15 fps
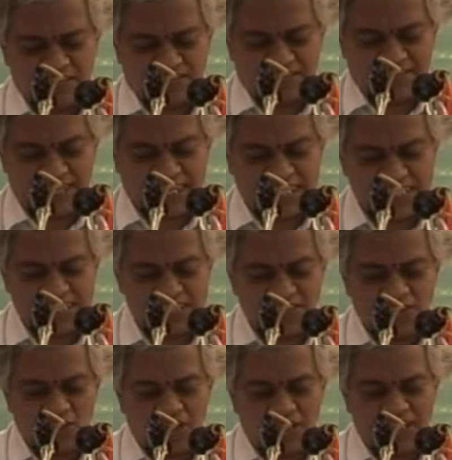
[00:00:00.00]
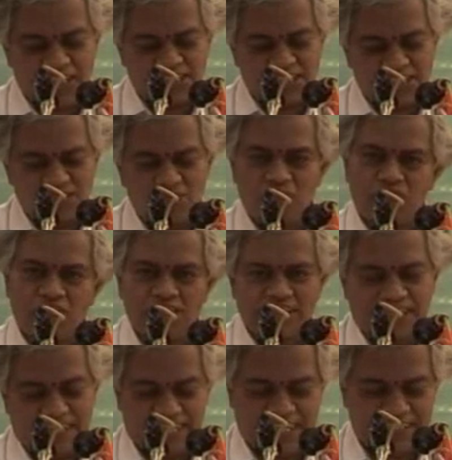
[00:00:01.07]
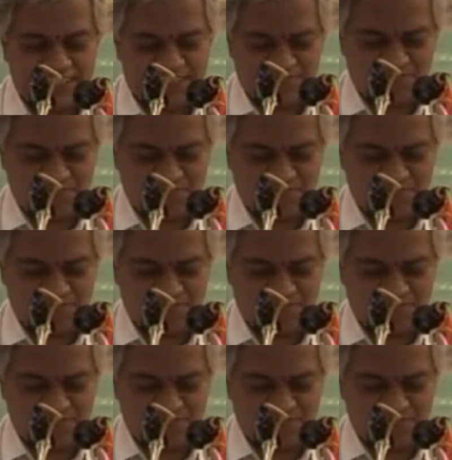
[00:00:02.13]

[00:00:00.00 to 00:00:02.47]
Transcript: nice tonics for her health,